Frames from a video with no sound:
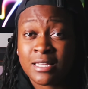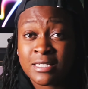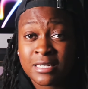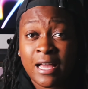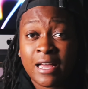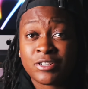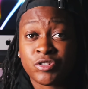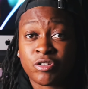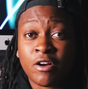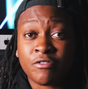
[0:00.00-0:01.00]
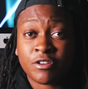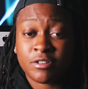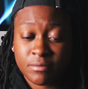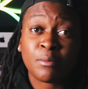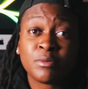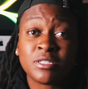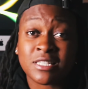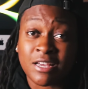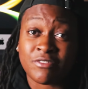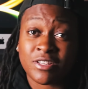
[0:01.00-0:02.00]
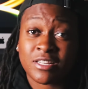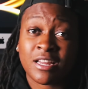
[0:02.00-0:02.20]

This guy has you covered. Number 7,